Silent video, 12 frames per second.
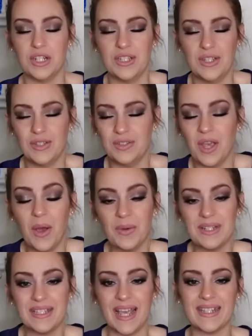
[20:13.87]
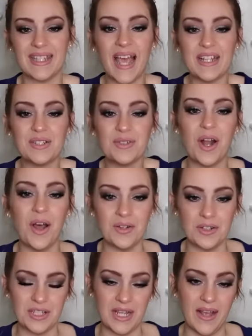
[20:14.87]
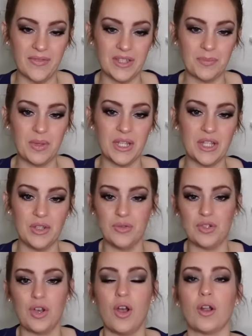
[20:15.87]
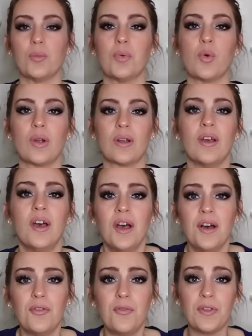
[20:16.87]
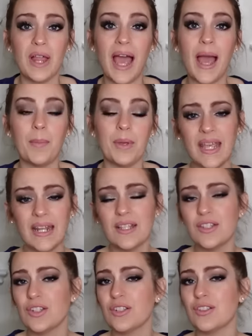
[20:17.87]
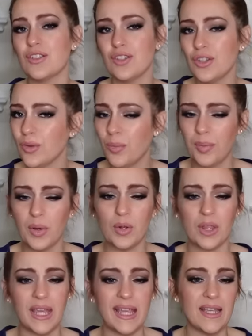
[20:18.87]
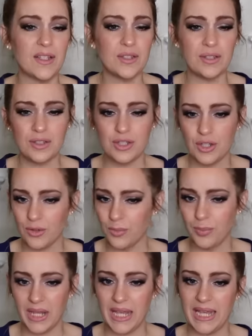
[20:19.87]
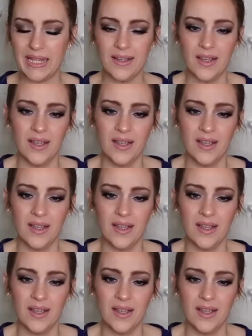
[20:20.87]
It's so intense. I do not understand this big, huge cardboard flap. It is just too bulky, too big,